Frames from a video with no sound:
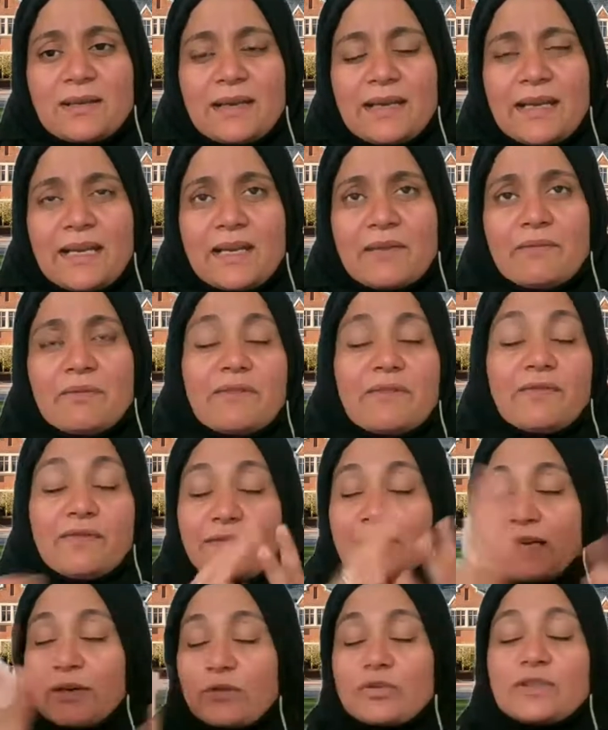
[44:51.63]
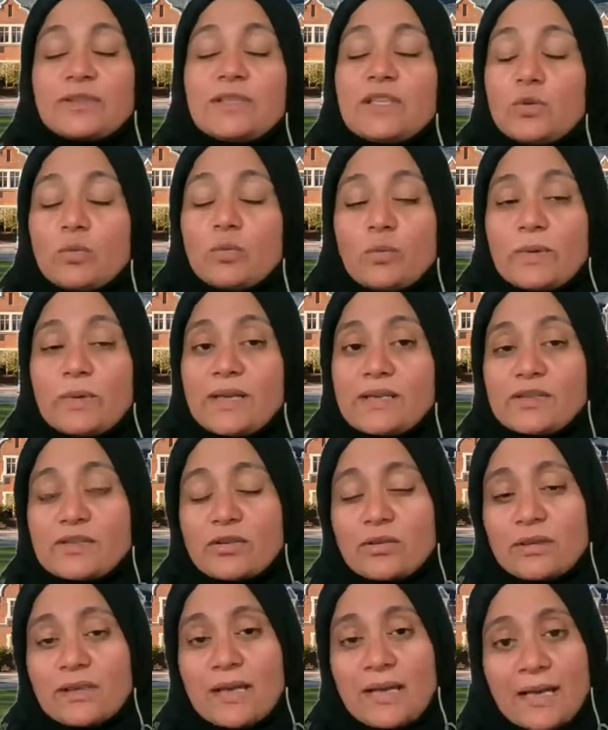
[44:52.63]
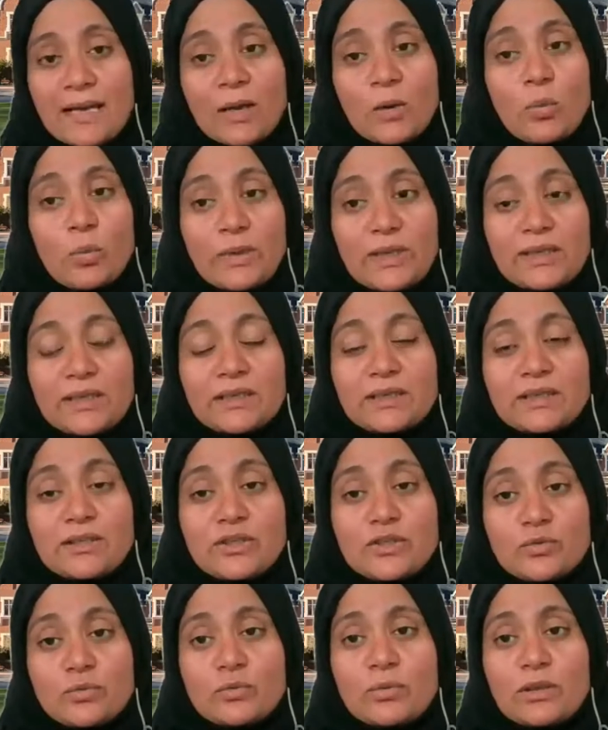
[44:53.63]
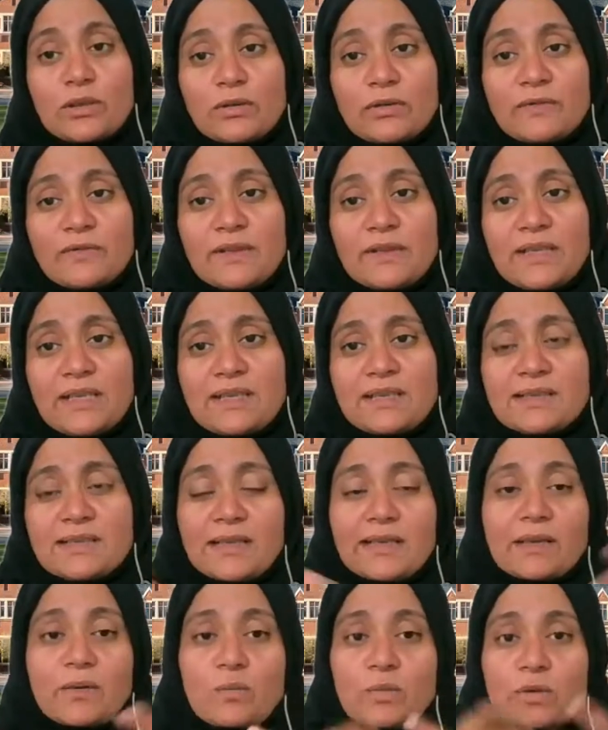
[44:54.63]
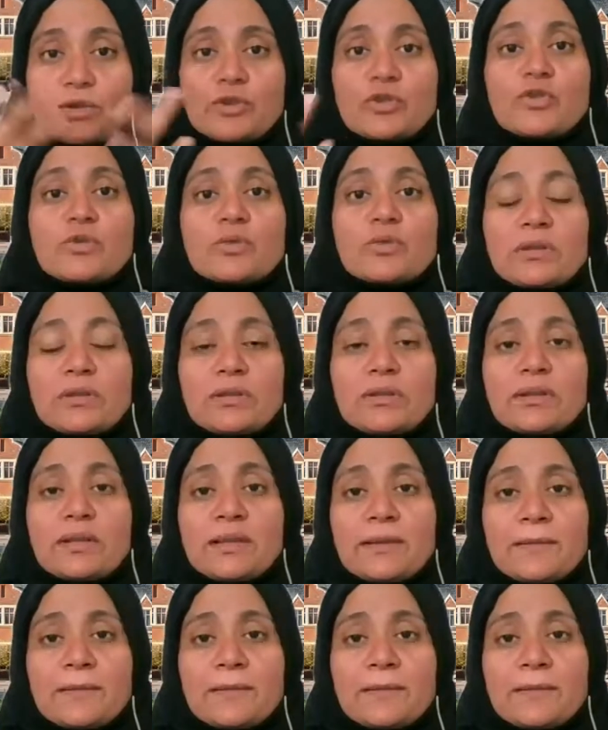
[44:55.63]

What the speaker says: and we found new ways on how we can do a lot of things like virtual